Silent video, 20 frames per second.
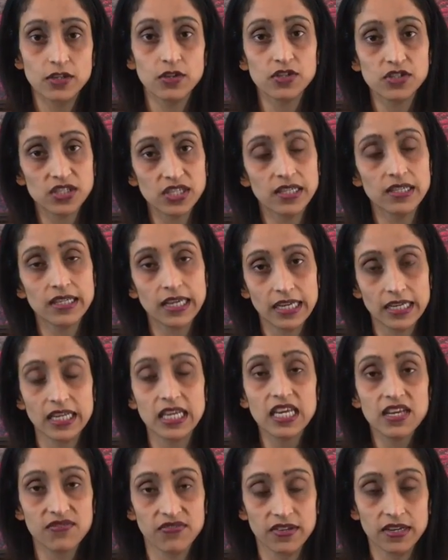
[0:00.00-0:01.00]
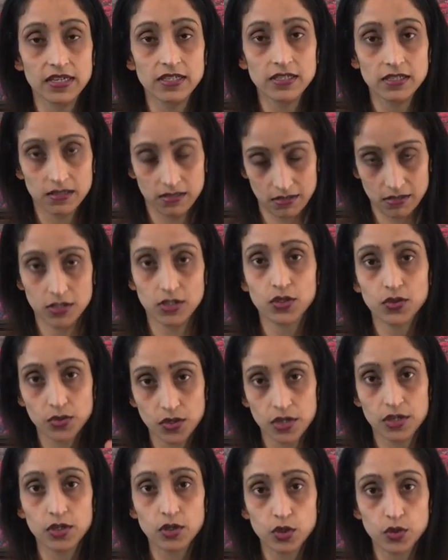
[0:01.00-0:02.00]
So you still get equivalent to
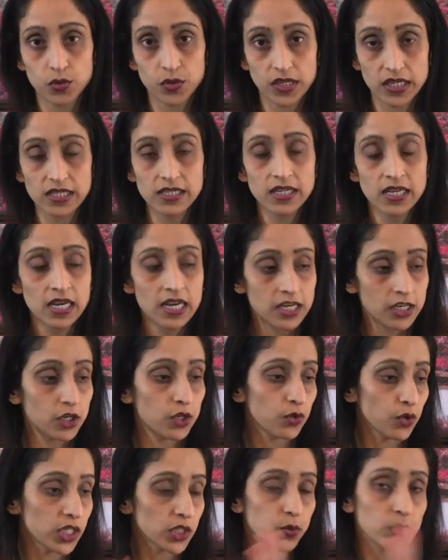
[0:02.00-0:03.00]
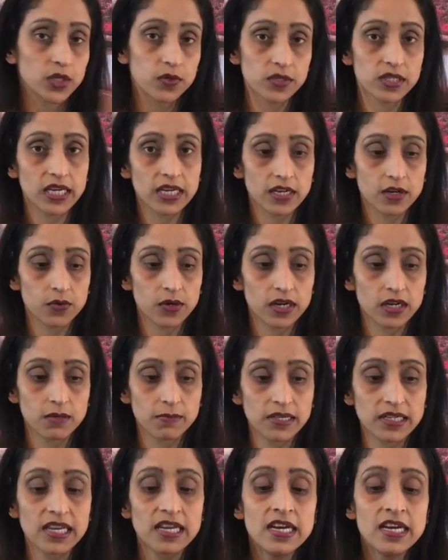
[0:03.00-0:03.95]
your nutrients what you'll get in regular milk.